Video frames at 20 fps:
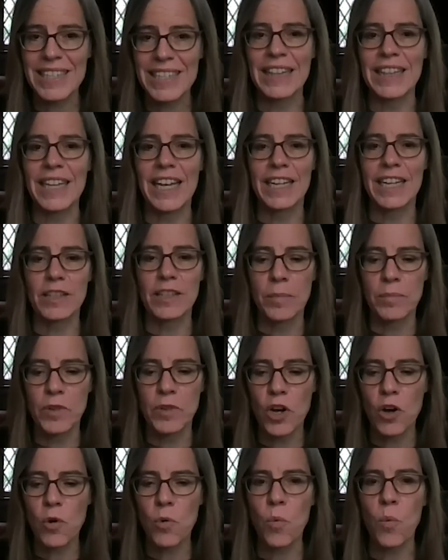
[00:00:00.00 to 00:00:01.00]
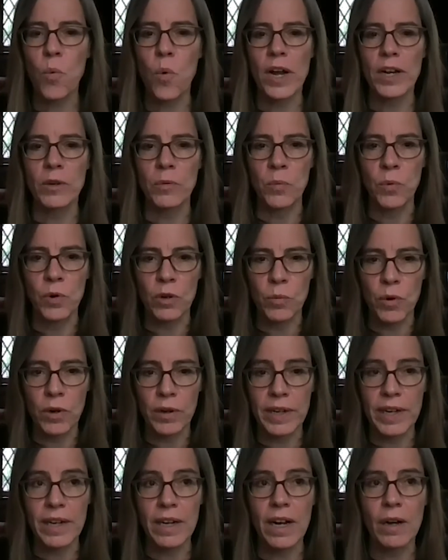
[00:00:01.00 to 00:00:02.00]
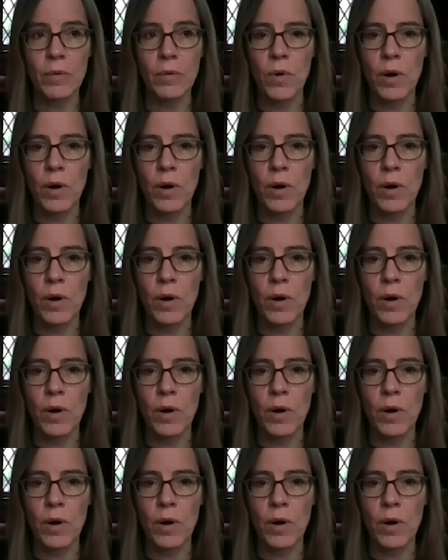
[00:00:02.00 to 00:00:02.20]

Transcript: letting them know what we're working on,